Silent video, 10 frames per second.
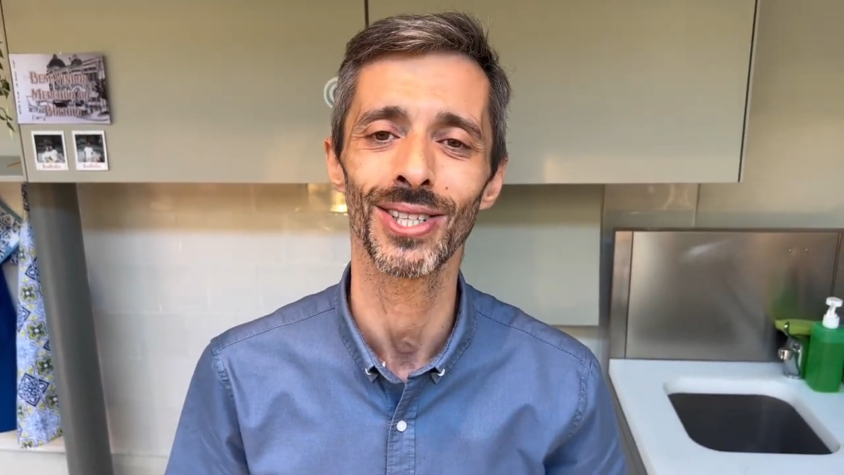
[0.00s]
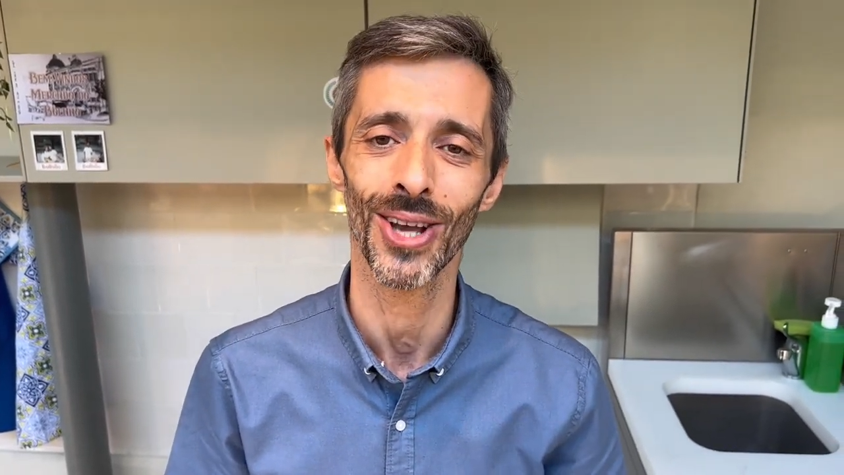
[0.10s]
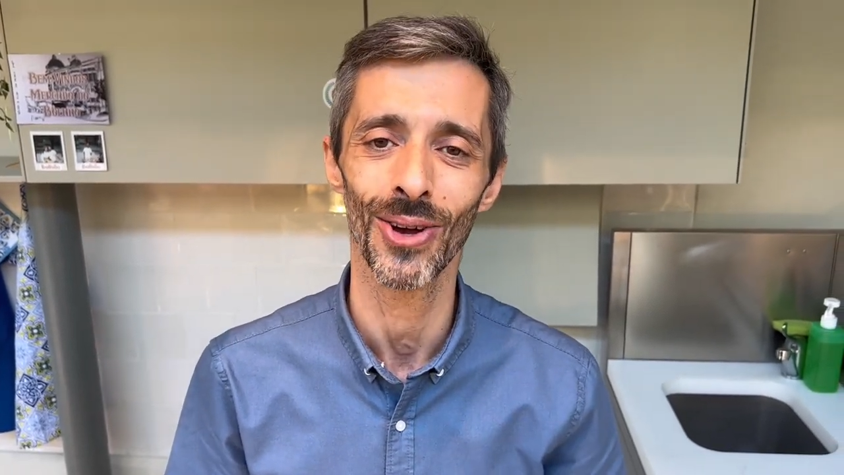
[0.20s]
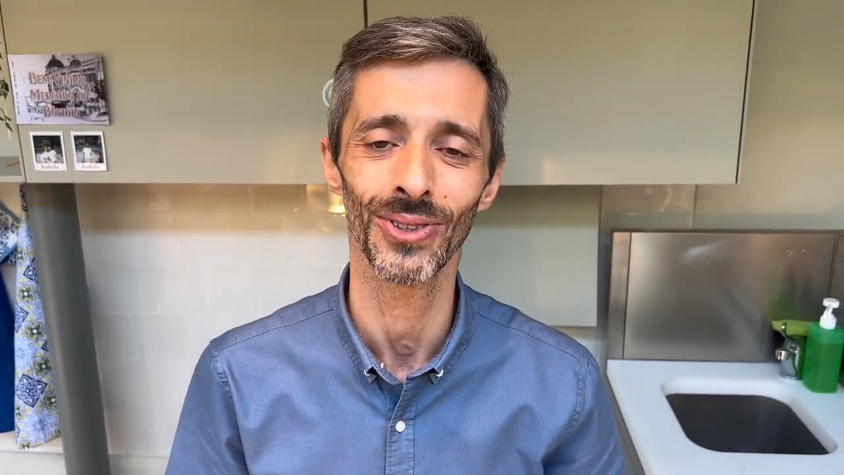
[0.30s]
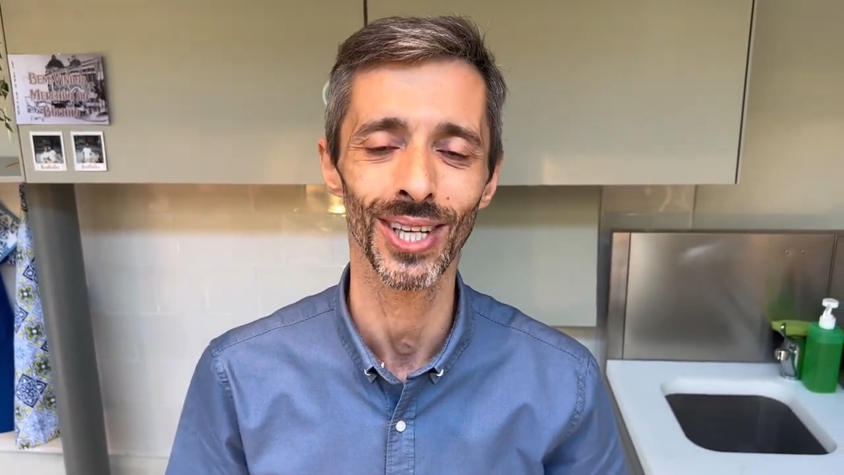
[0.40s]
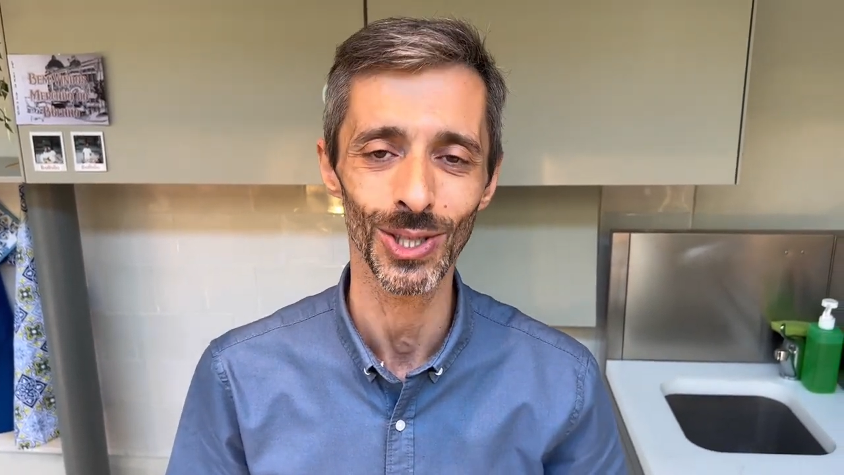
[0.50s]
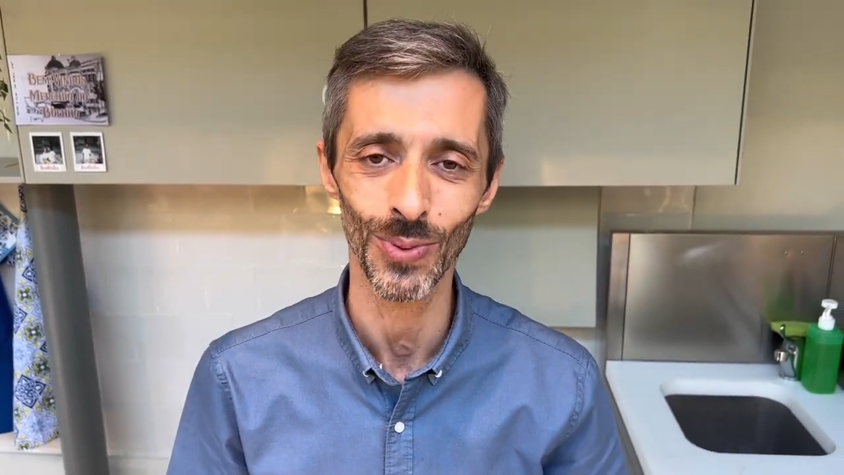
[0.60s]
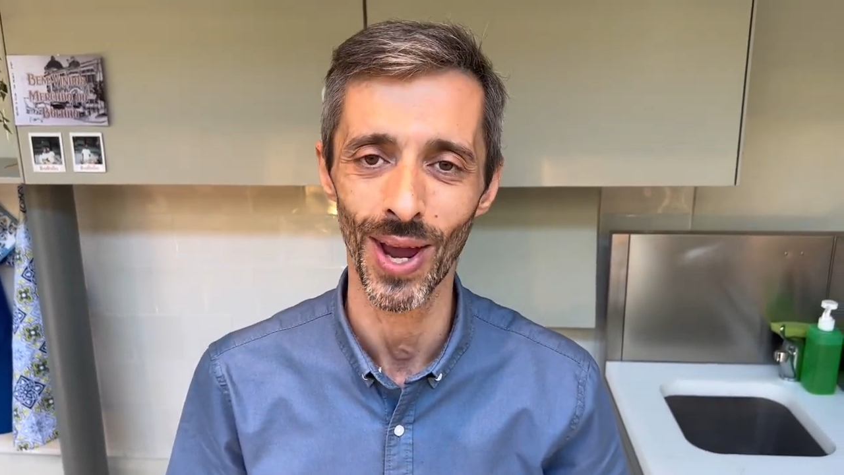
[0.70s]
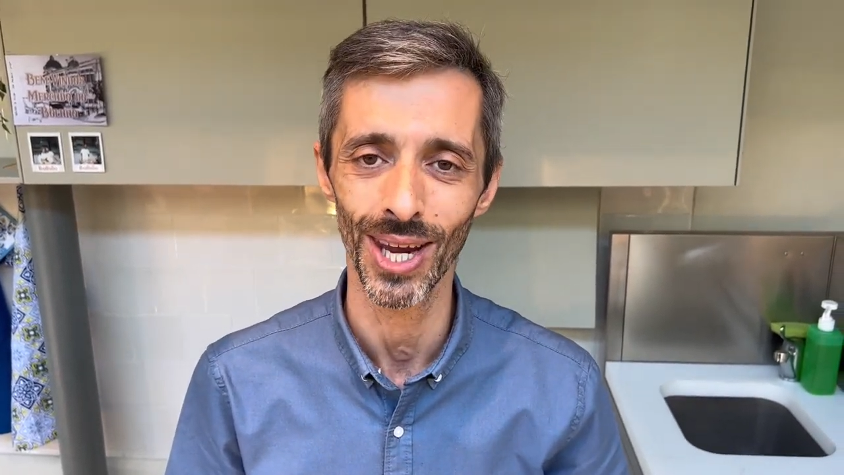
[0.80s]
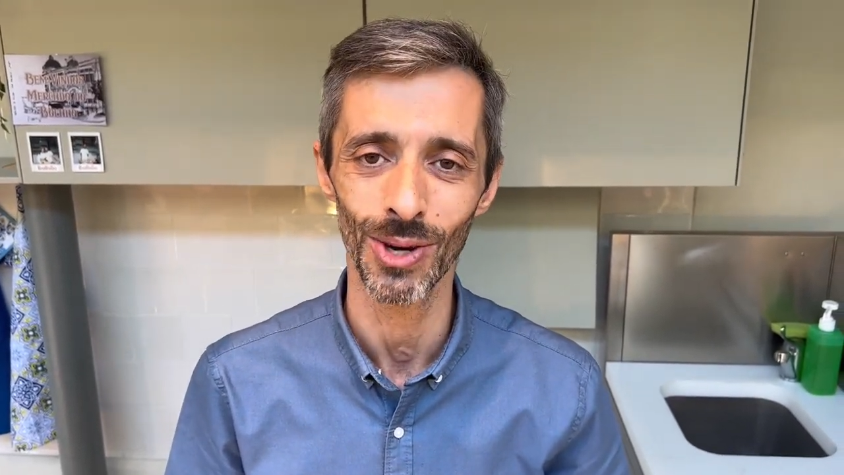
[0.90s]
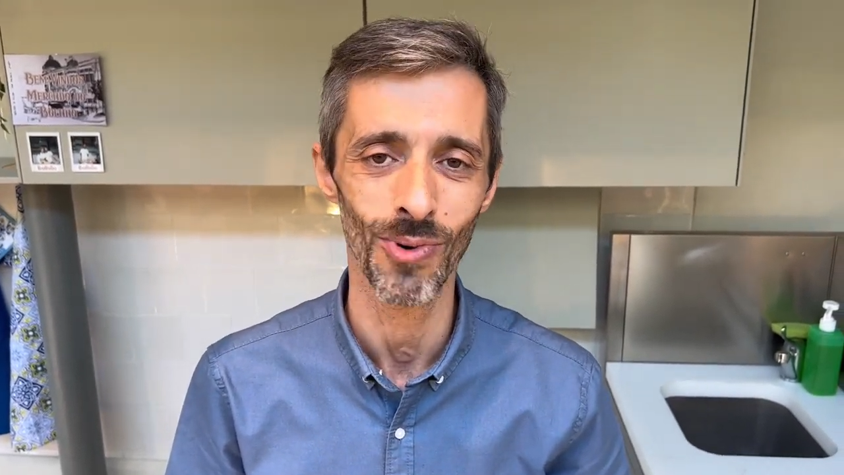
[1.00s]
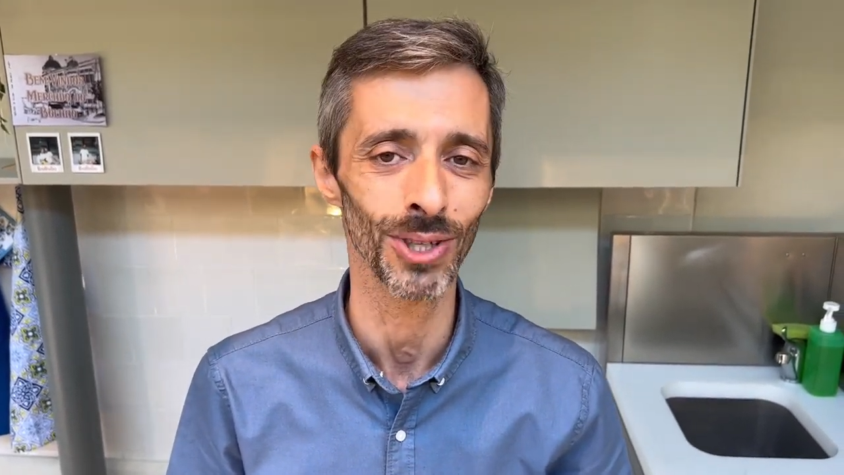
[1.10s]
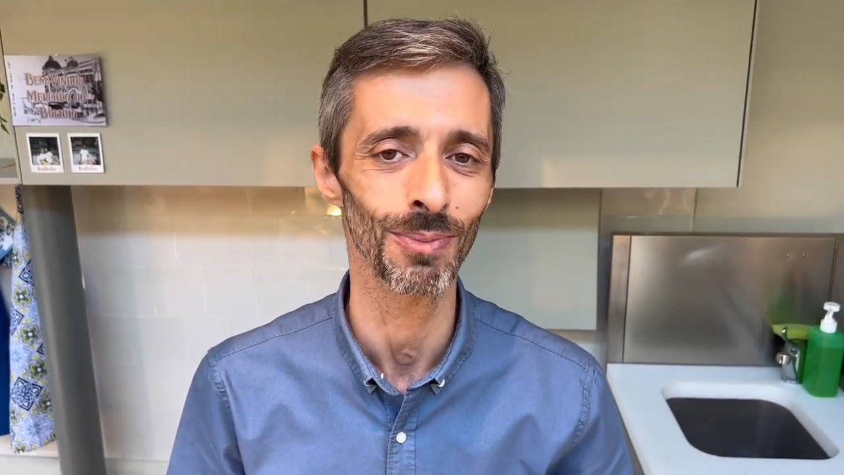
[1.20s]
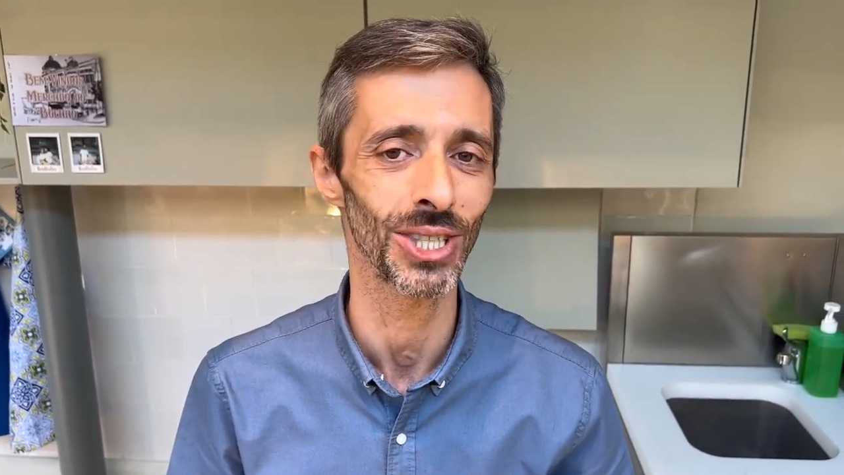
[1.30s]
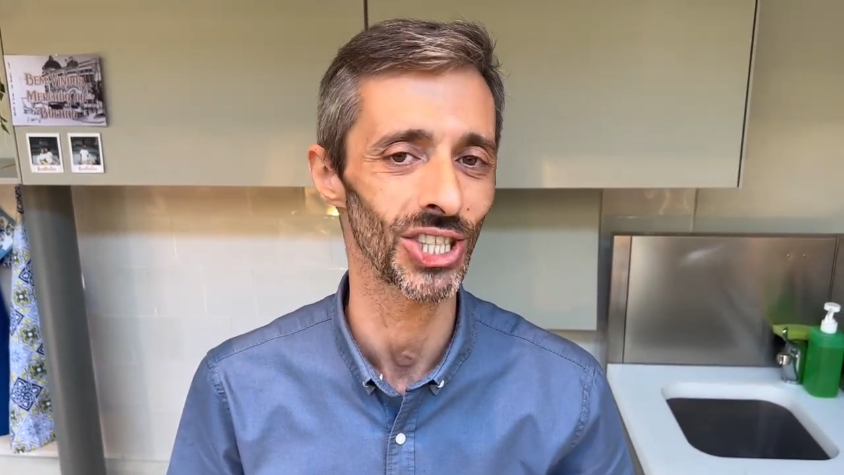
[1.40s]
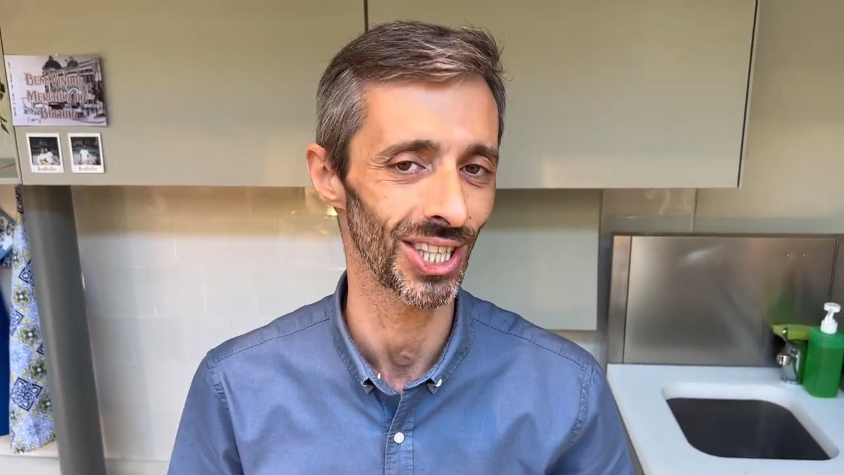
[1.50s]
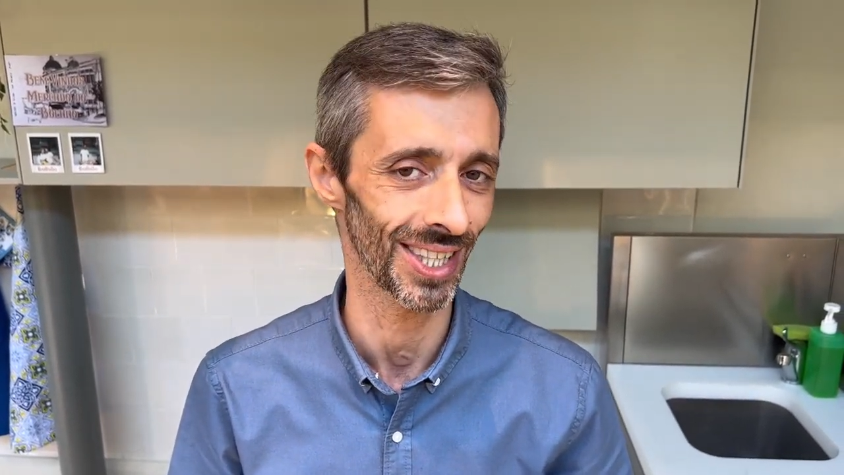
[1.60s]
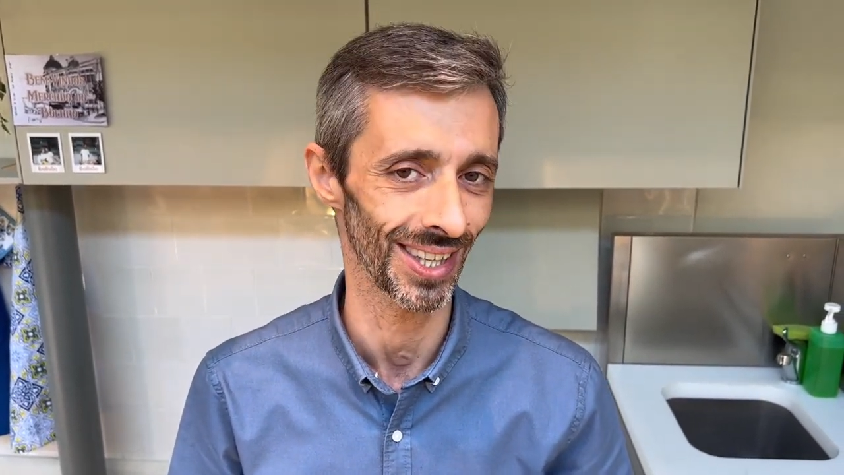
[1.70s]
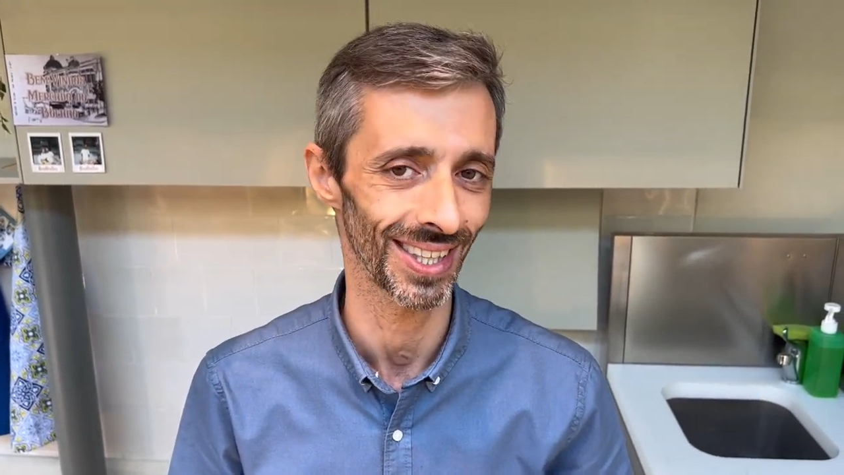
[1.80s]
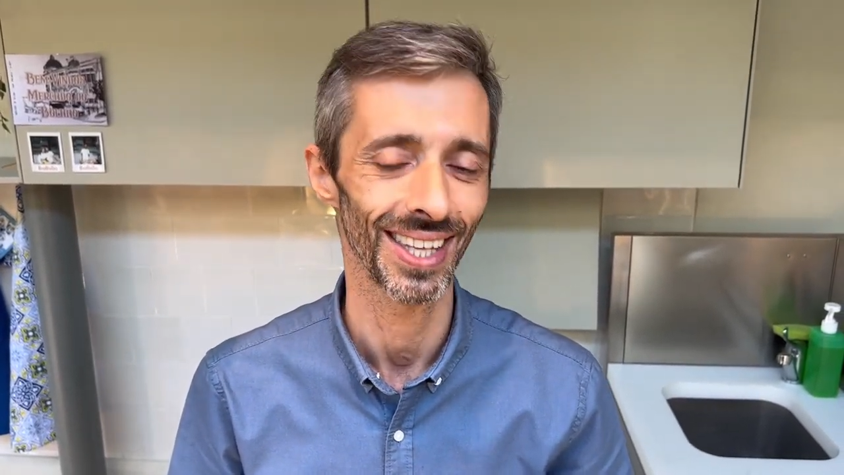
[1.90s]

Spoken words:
So this way you won't be cheated.